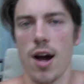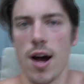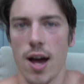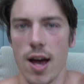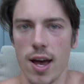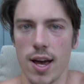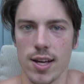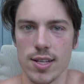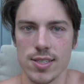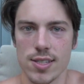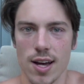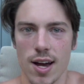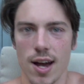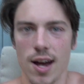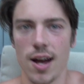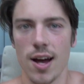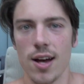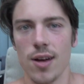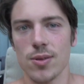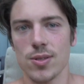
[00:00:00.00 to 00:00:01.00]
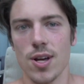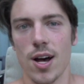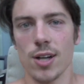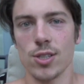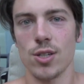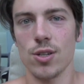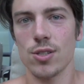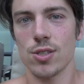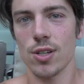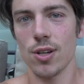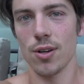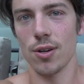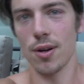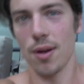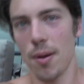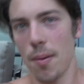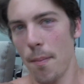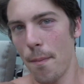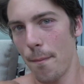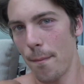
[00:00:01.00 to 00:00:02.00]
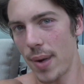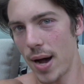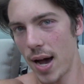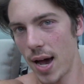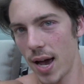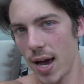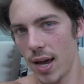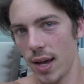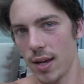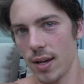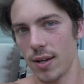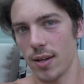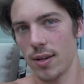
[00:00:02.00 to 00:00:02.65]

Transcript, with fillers: And I'll talk to you soon. Bye.